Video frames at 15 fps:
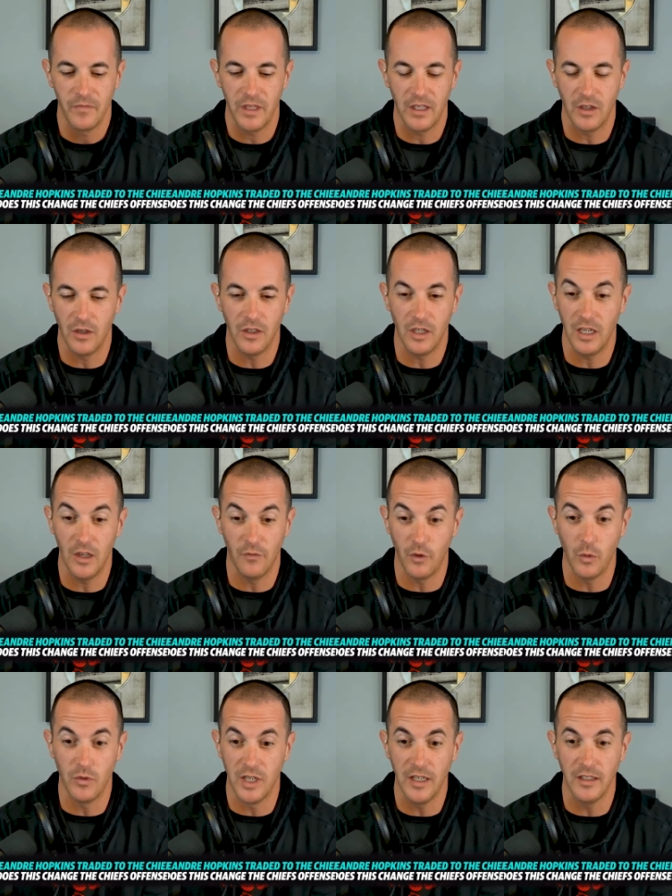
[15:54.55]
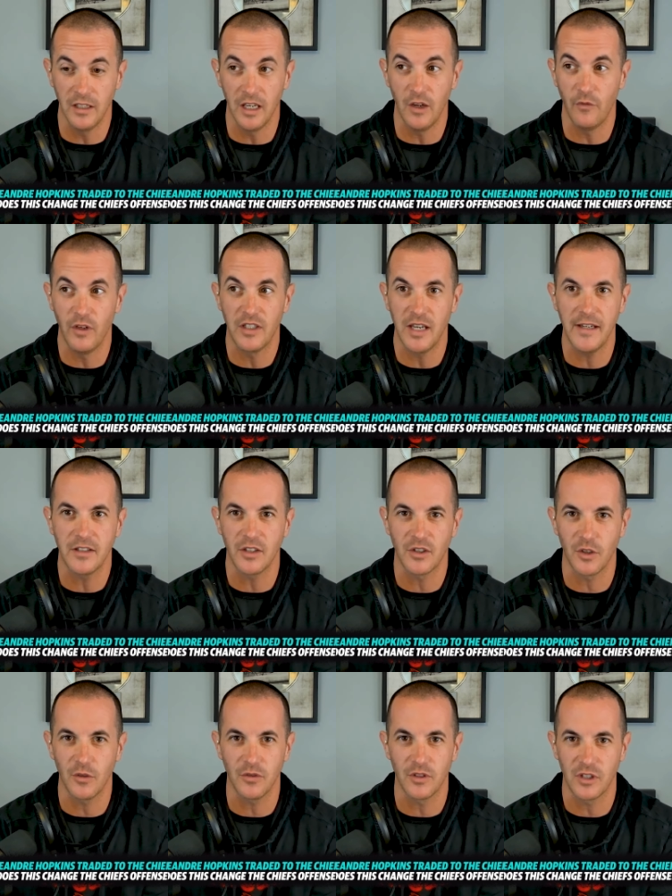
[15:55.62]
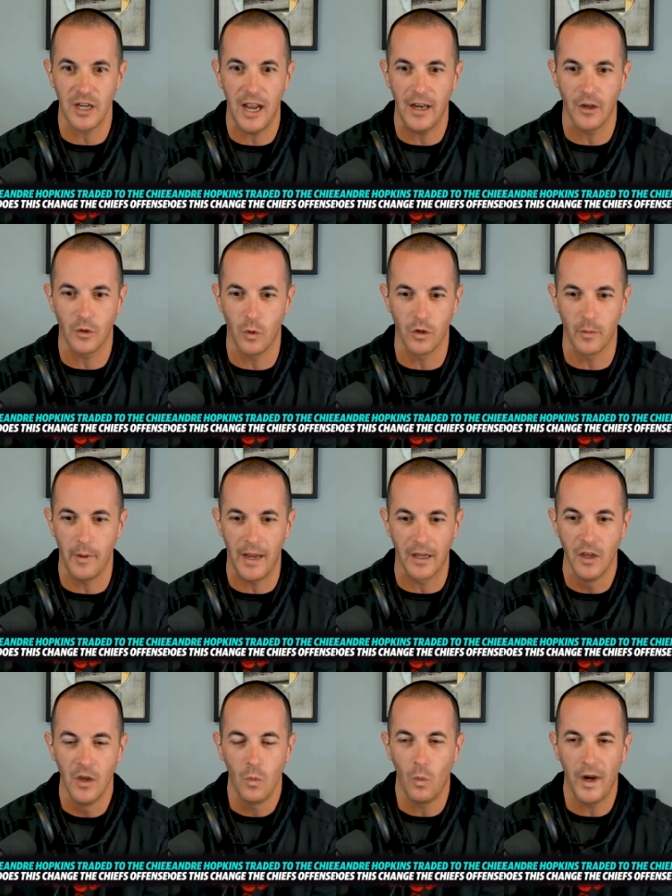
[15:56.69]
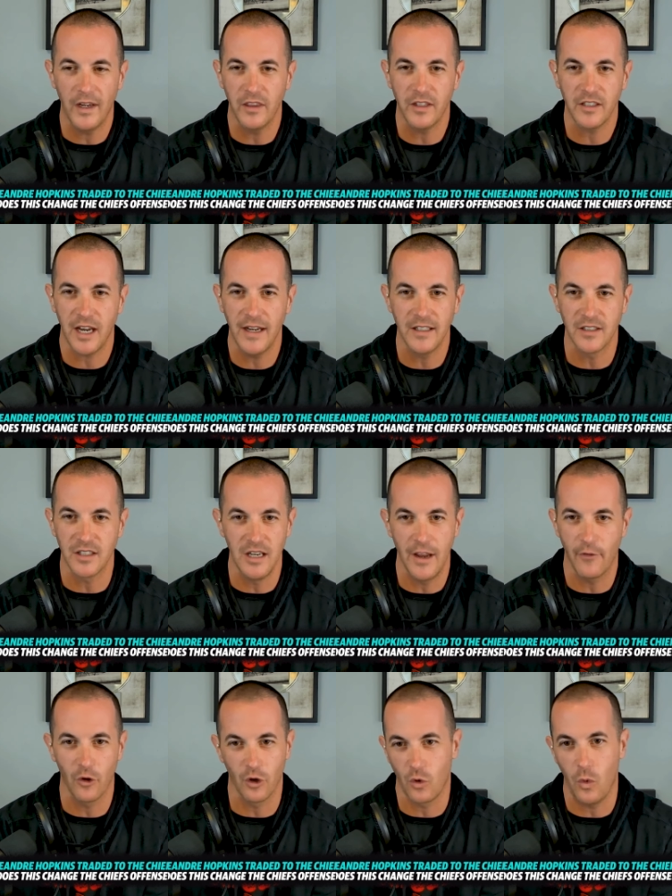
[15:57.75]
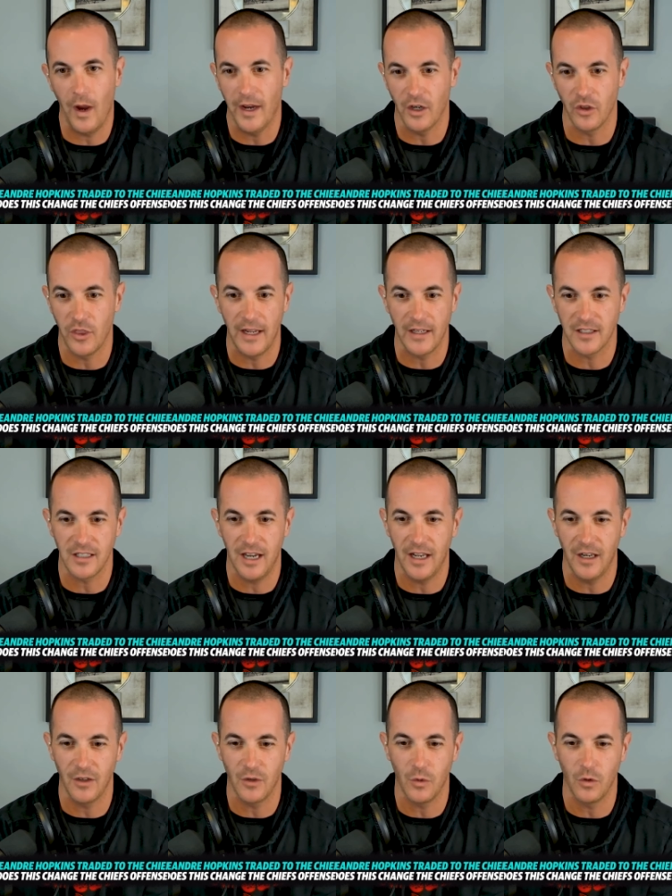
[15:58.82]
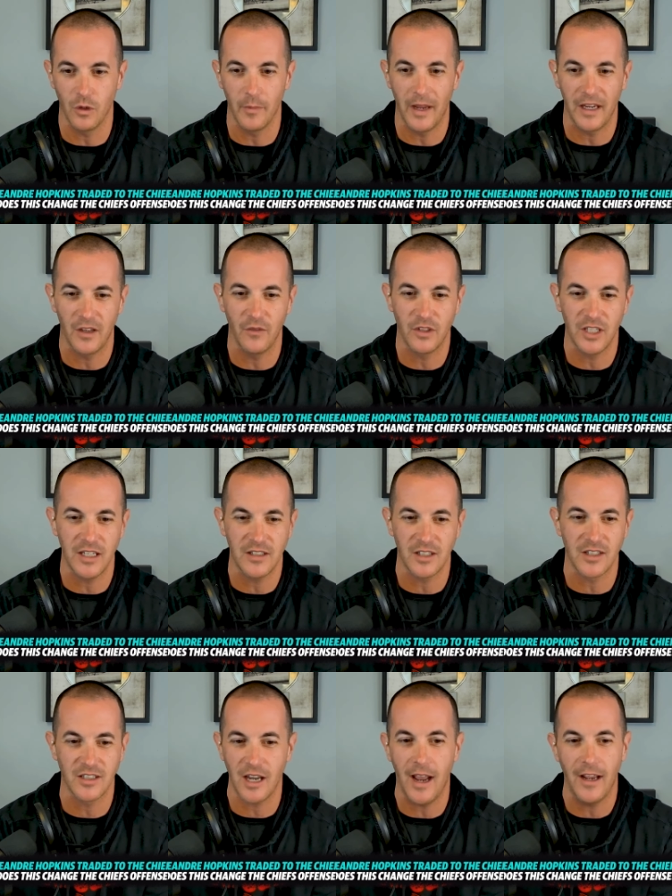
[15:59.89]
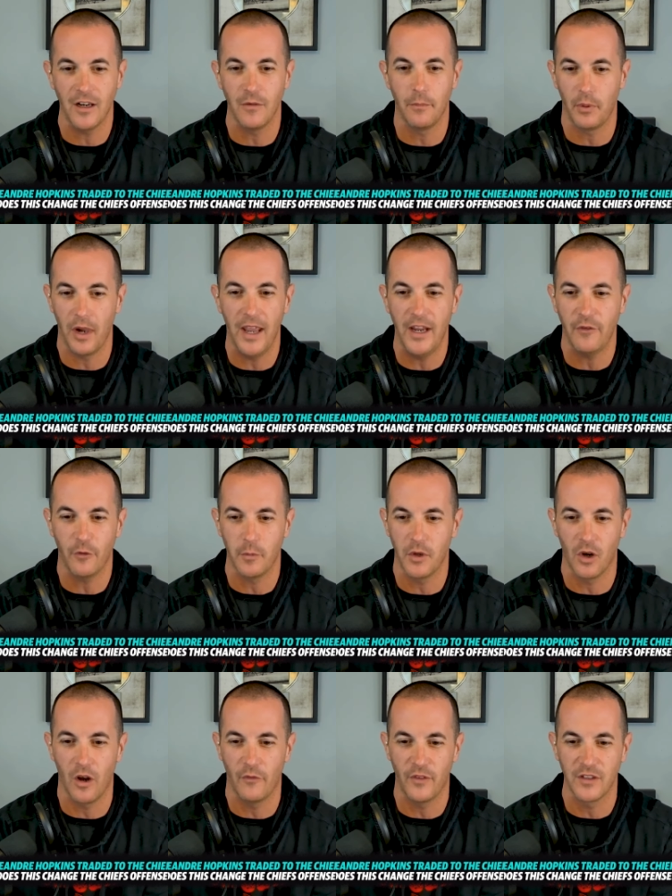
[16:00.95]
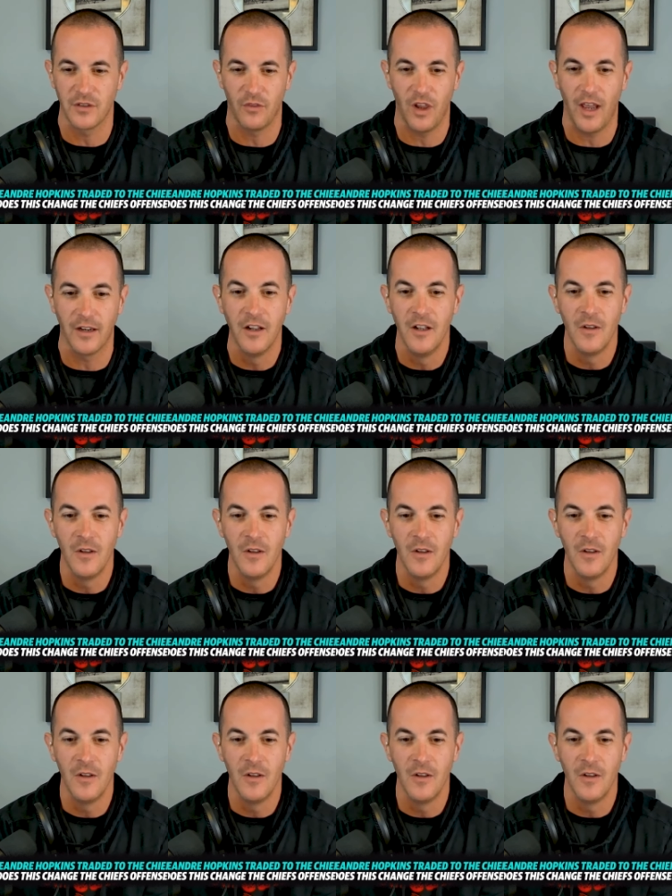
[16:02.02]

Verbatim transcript: if you didn't, if it takes a certain style of quarterback, why did the Titans never acquire that style of quarterback? If it takes a style of play from your offensive line,